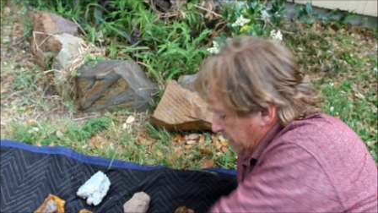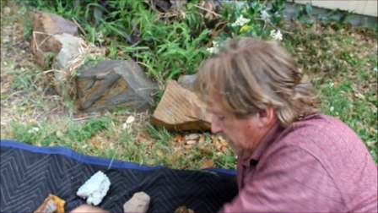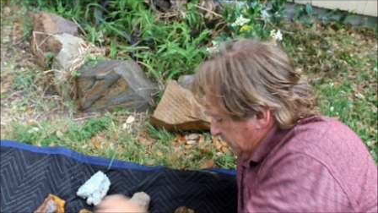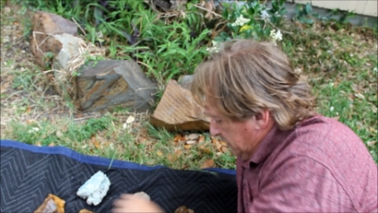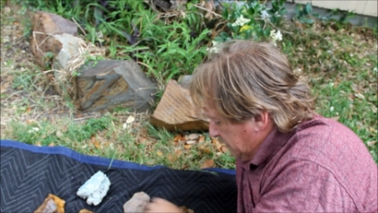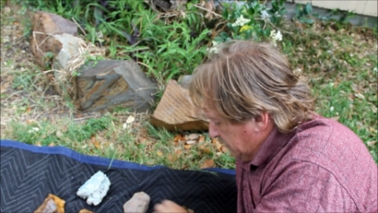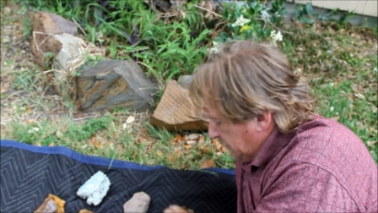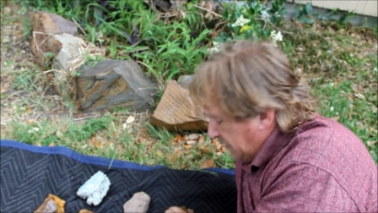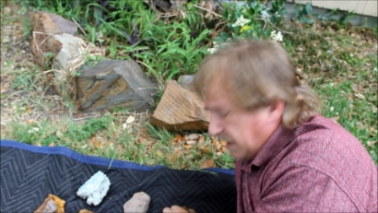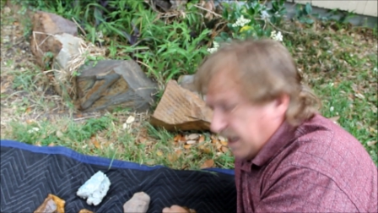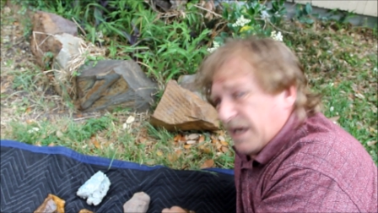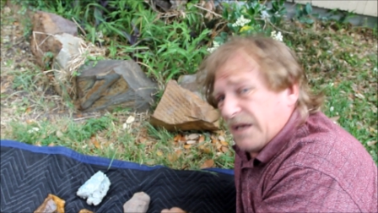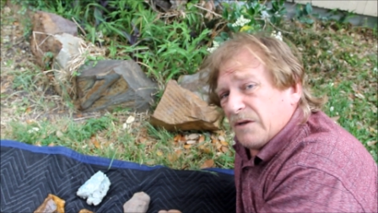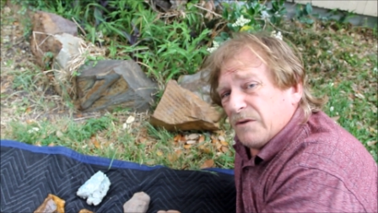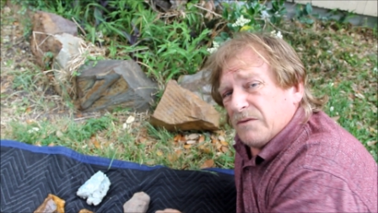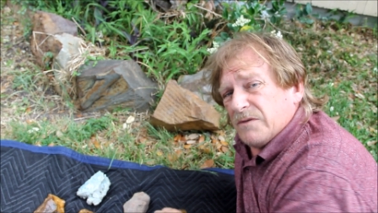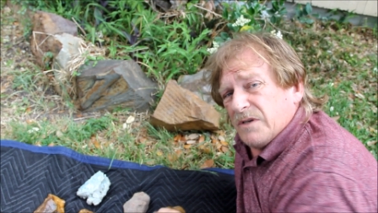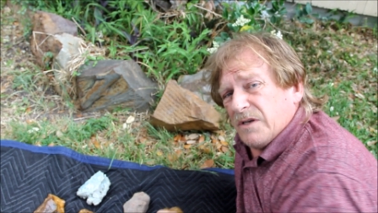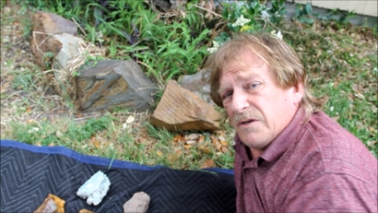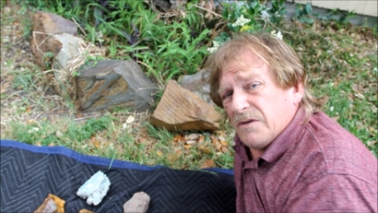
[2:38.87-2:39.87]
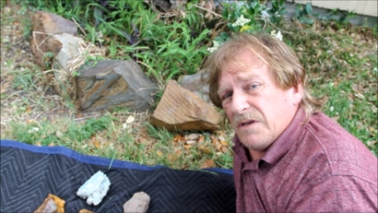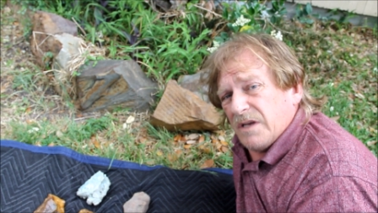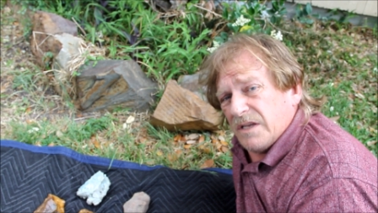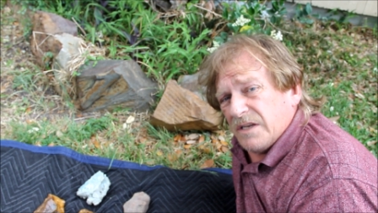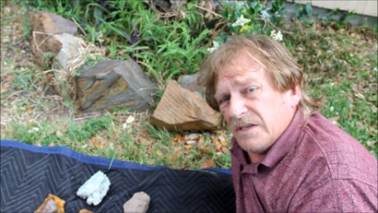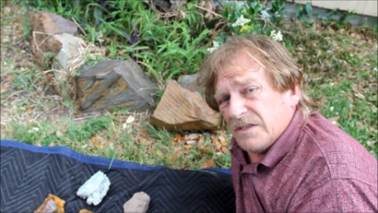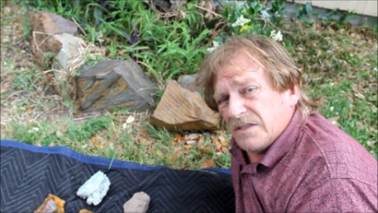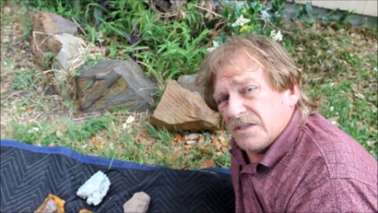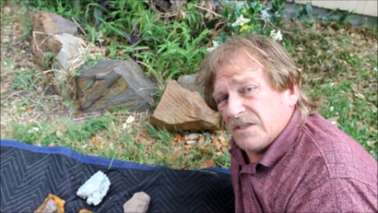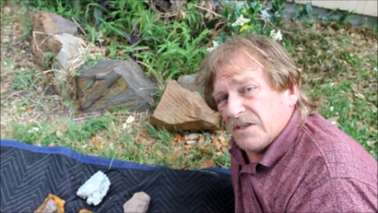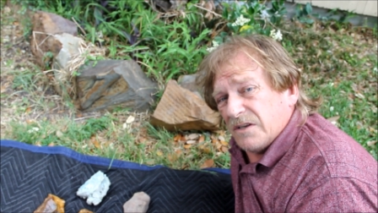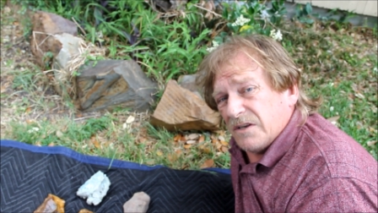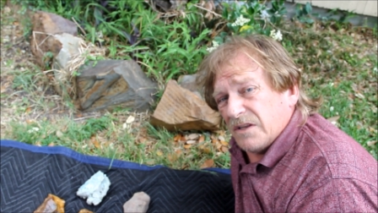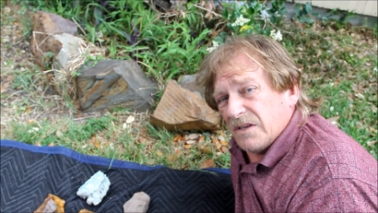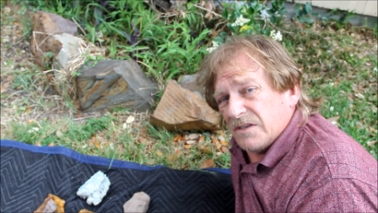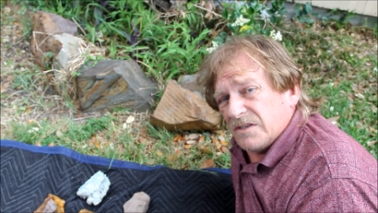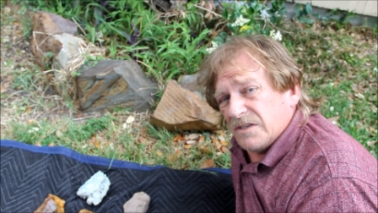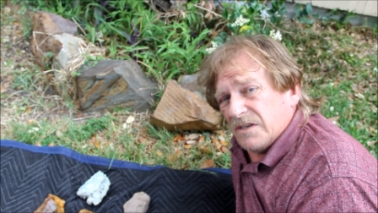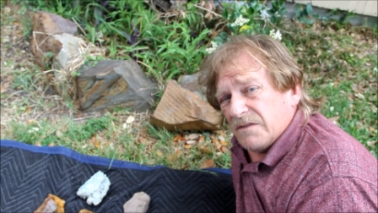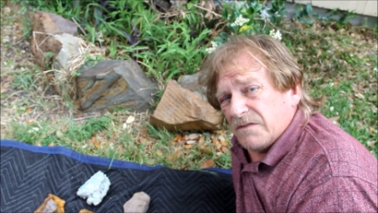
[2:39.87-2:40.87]
so I don't know I didn't study
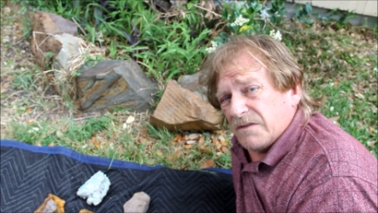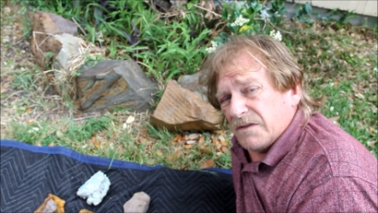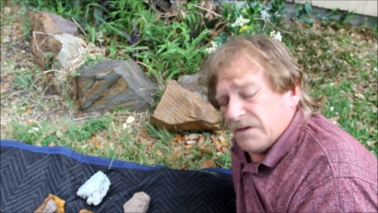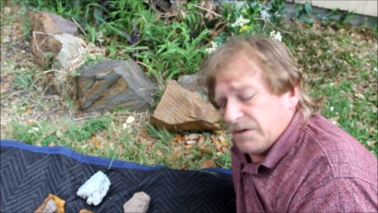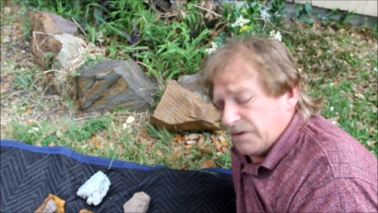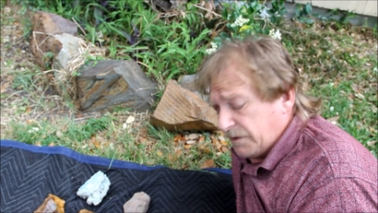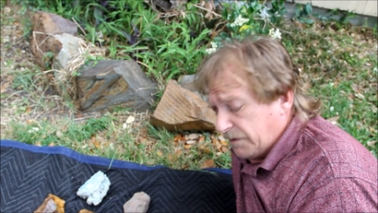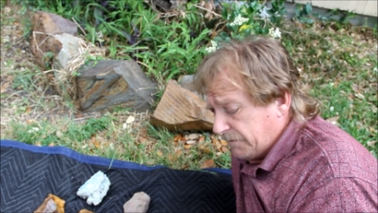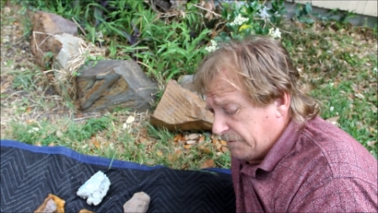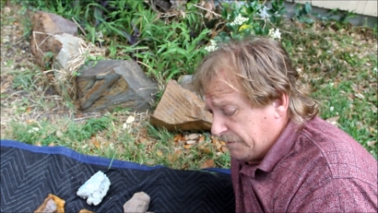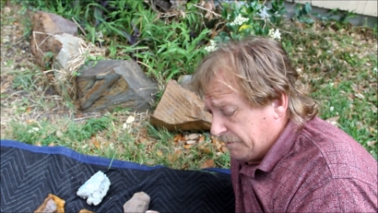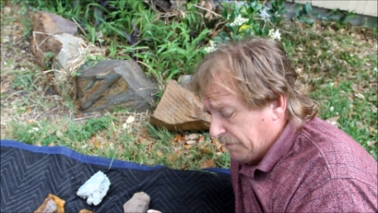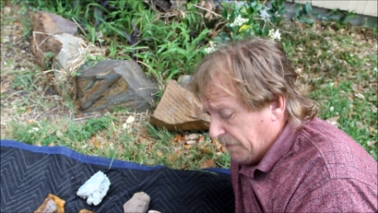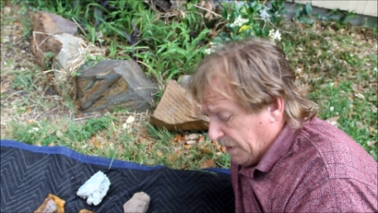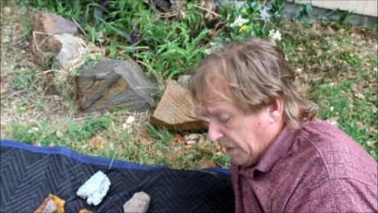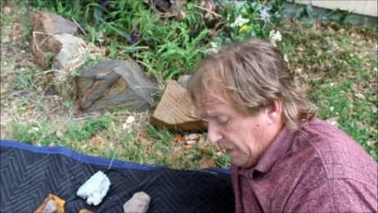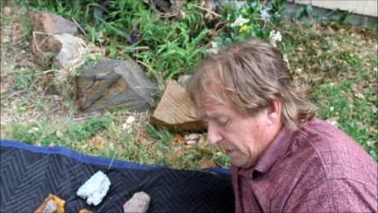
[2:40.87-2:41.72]
that stuff good enough